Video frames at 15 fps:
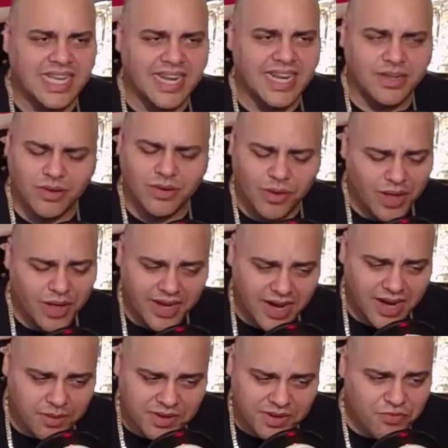And he, oh, I
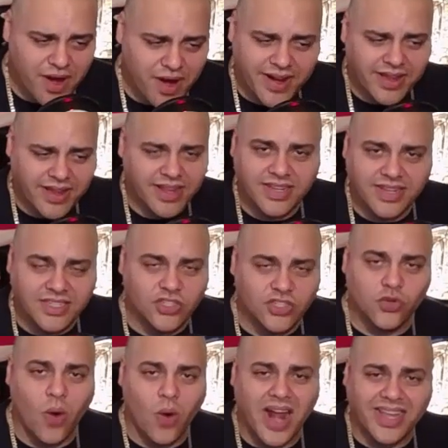got to be ready. And he's
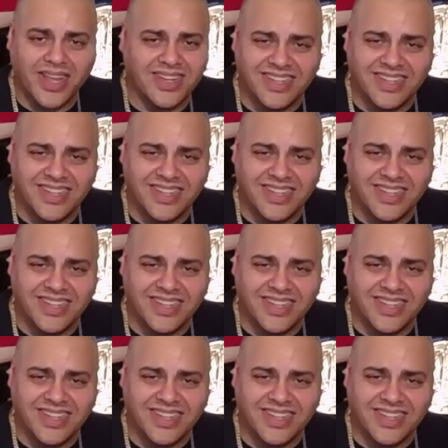squatting.